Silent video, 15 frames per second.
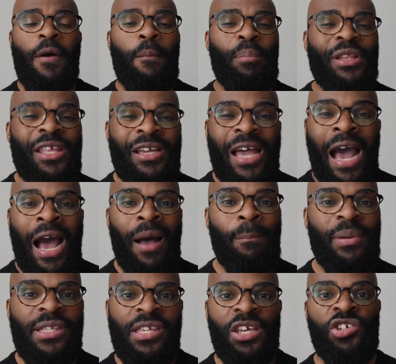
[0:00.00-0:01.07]
but the
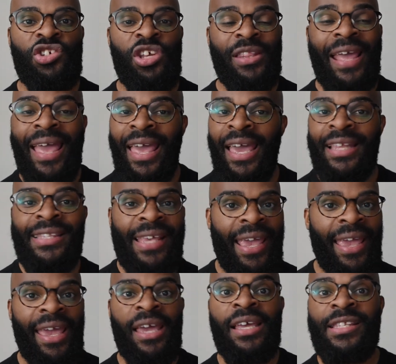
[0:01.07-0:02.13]
competition, the
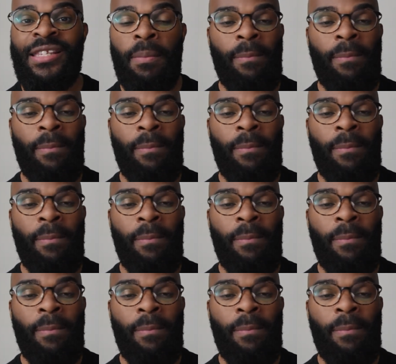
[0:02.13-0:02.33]
head-to-heads,